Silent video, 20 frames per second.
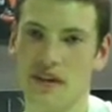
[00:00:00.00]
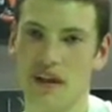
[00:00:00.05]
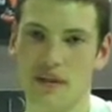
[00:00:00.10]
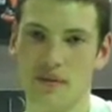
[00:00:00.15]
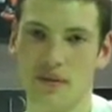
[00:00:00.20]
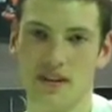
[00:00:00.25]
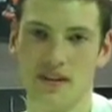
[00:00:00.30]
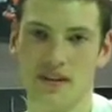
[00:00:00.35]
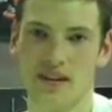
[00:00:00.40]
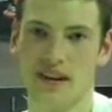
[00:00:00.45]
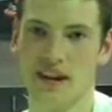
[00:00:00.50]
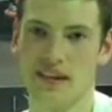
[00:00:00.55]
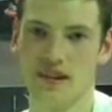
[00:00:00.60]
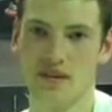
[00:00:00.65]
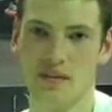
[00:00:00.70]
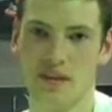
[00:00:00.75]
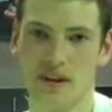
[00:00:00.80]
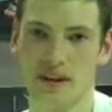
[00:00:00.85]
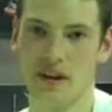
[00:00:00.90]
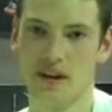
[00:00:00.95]
there, I mean,
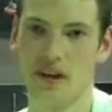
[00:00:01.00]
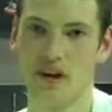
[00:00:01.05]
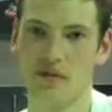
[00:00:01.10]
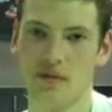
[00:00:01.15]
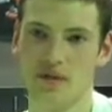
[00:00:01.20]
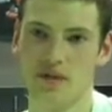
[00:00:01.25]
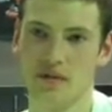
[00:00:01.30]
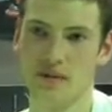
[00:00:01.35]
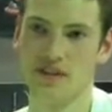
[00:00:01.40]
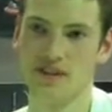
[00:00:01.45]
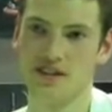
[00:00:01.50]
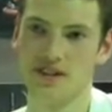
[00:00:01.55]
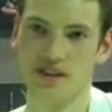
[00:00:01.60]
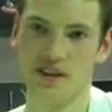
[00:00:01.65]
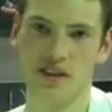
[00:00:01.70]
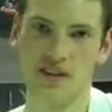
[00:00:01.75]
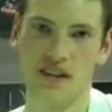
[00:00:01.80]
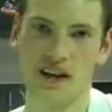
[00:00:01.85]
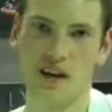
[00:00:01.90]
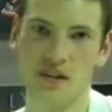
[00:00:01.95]
that's a big accomplishment, so
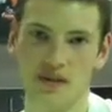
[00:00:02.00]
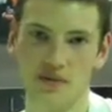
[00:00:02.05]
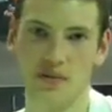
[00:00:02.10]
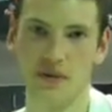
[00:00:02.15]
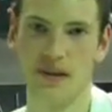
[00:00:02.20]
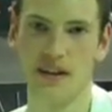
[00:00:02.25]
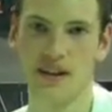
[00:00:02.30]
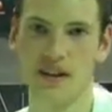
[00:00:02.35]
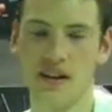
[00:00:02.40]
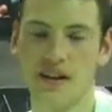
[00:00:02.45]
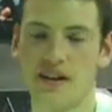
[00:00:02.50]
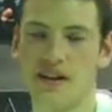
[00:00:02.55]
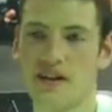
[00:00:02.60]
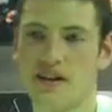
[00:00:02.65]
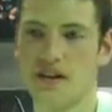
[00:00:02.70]
that was big.